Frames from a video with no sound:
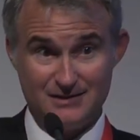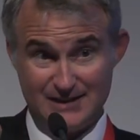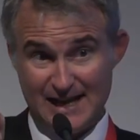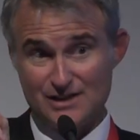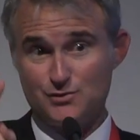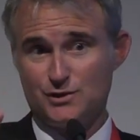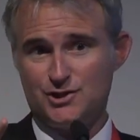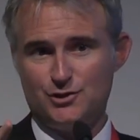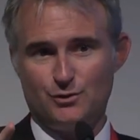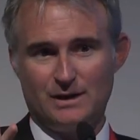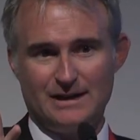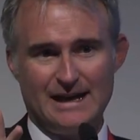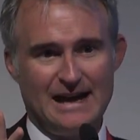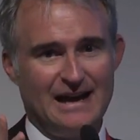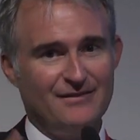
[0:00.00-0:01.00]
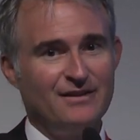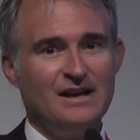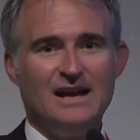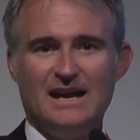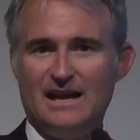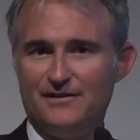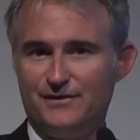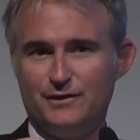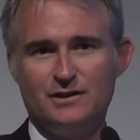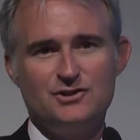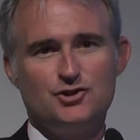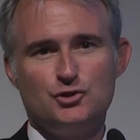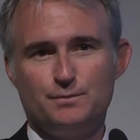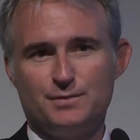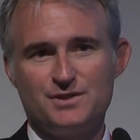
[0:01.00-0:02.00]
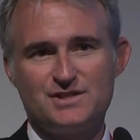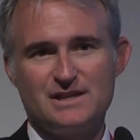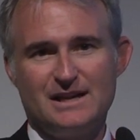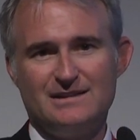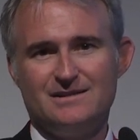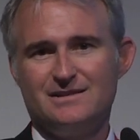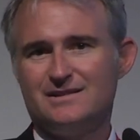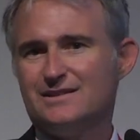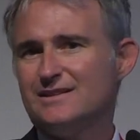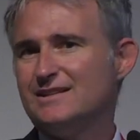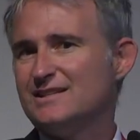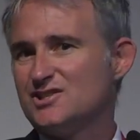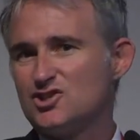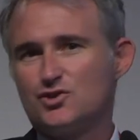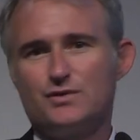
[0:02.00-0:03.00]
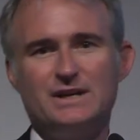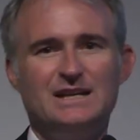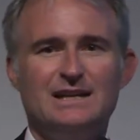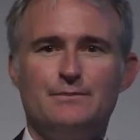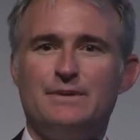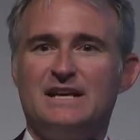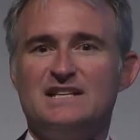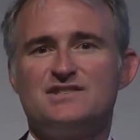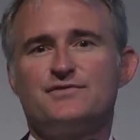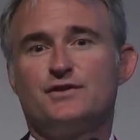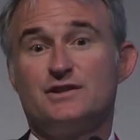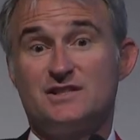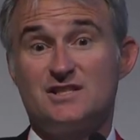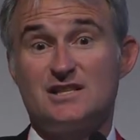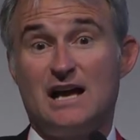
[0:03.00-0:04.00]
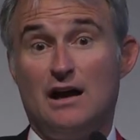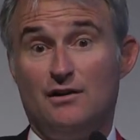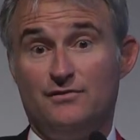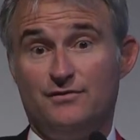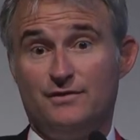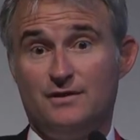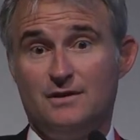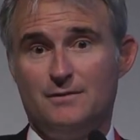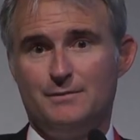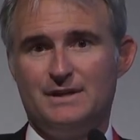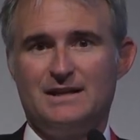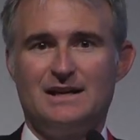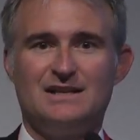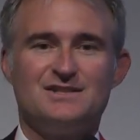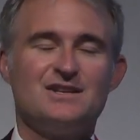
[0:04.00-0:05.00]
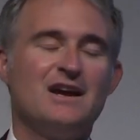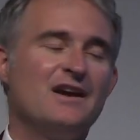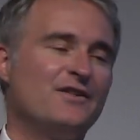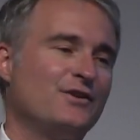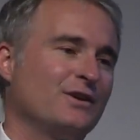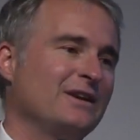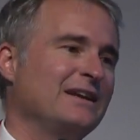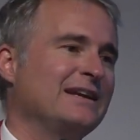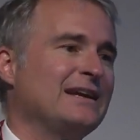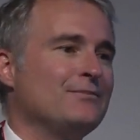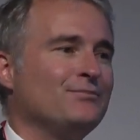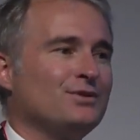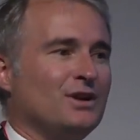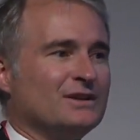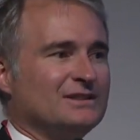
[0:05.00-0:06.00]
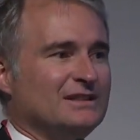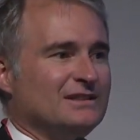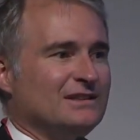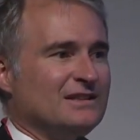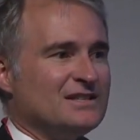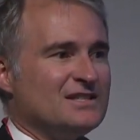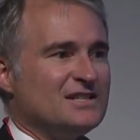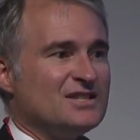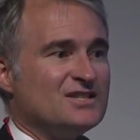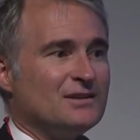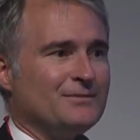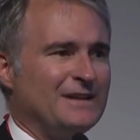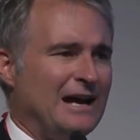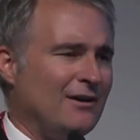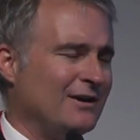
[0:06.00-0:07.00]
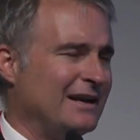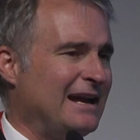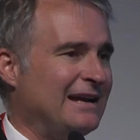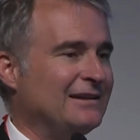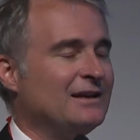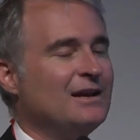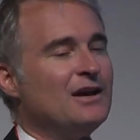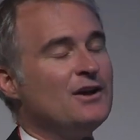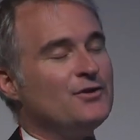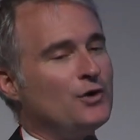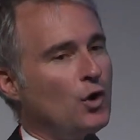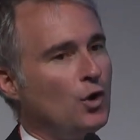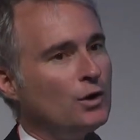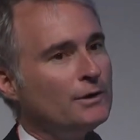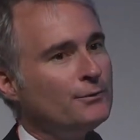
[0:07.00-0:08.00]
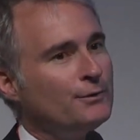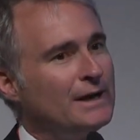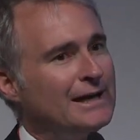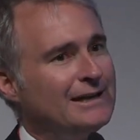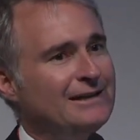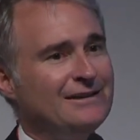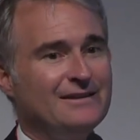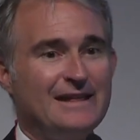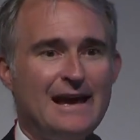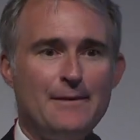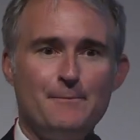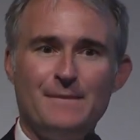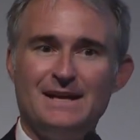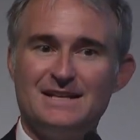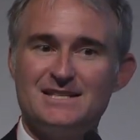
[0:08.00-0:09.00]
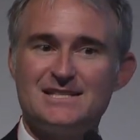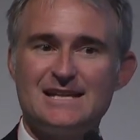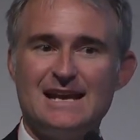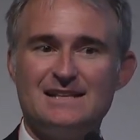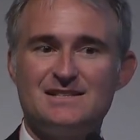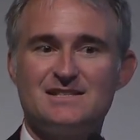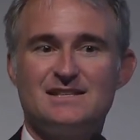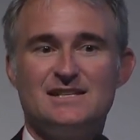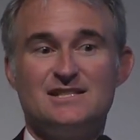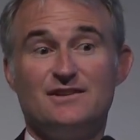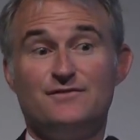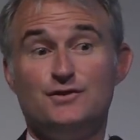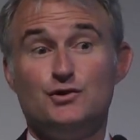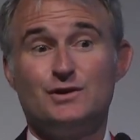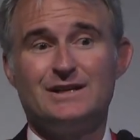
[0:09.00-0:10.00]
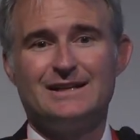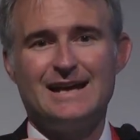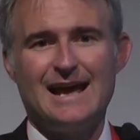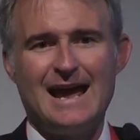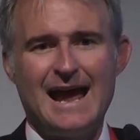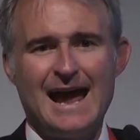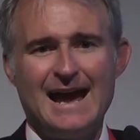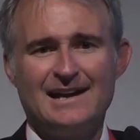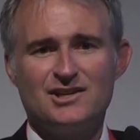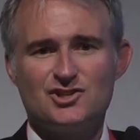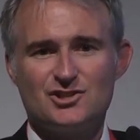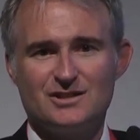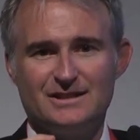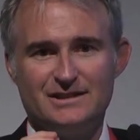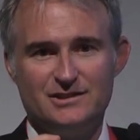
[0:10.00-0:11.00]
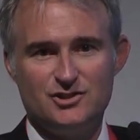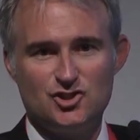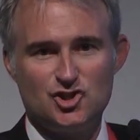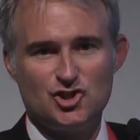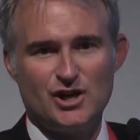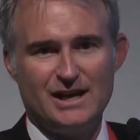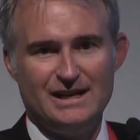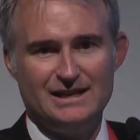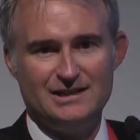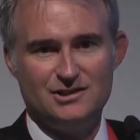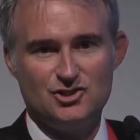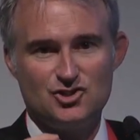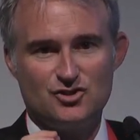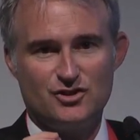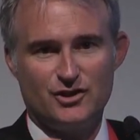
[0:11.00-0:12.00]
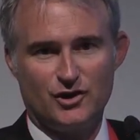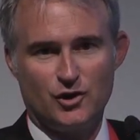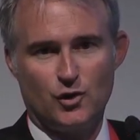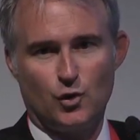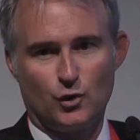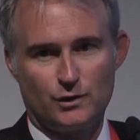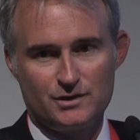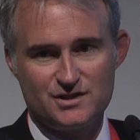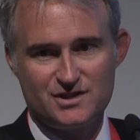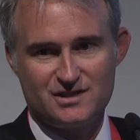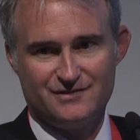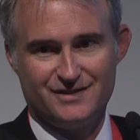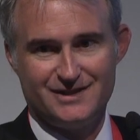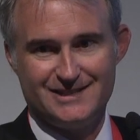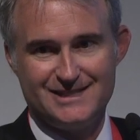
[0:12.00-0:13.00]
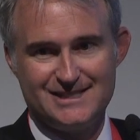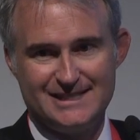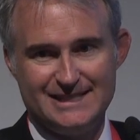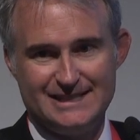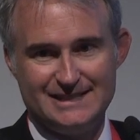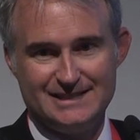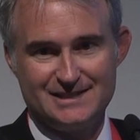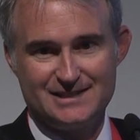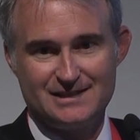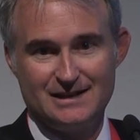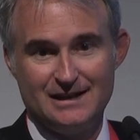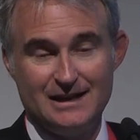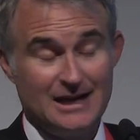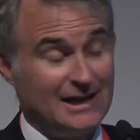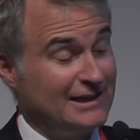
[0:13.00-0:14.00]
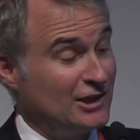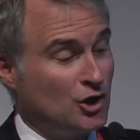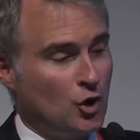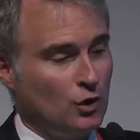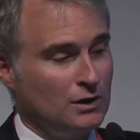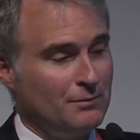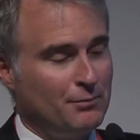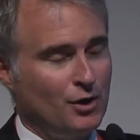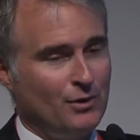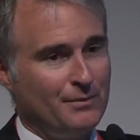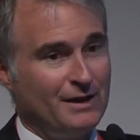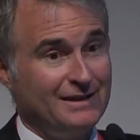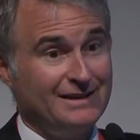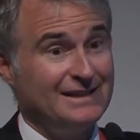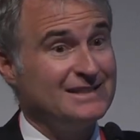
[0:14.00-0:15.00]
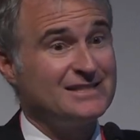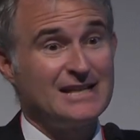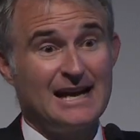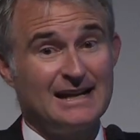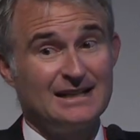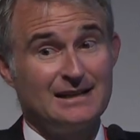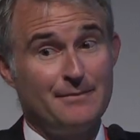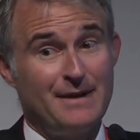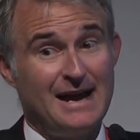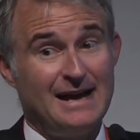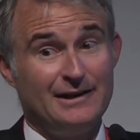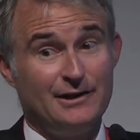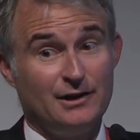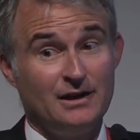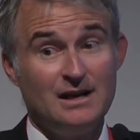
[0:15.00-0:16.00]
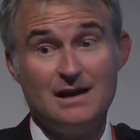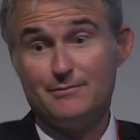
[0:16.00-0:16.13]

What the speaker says: That's what you want to have. If you're at 2%, the screening pays for itself because they're going to get plugged into the system. Now, again, the only way that makes sense is if you can actually change the course of the disease. In a coloboma, it's not going to matter.